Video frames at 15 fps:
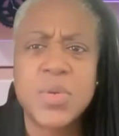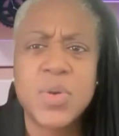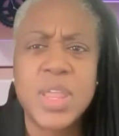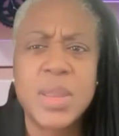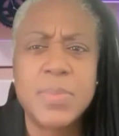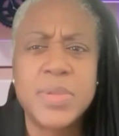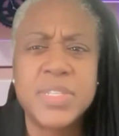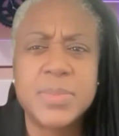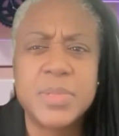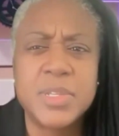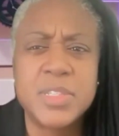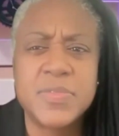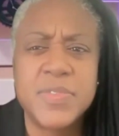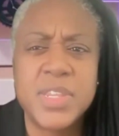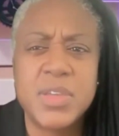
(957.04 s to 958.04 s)
can we go ahead and put some
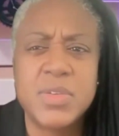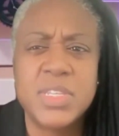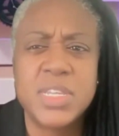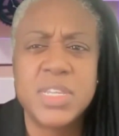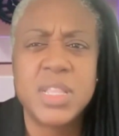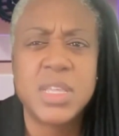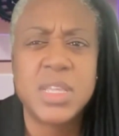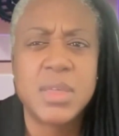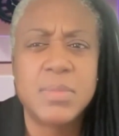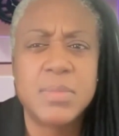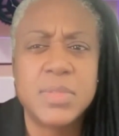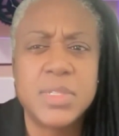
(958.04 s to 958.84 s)
of those videos in ClickUp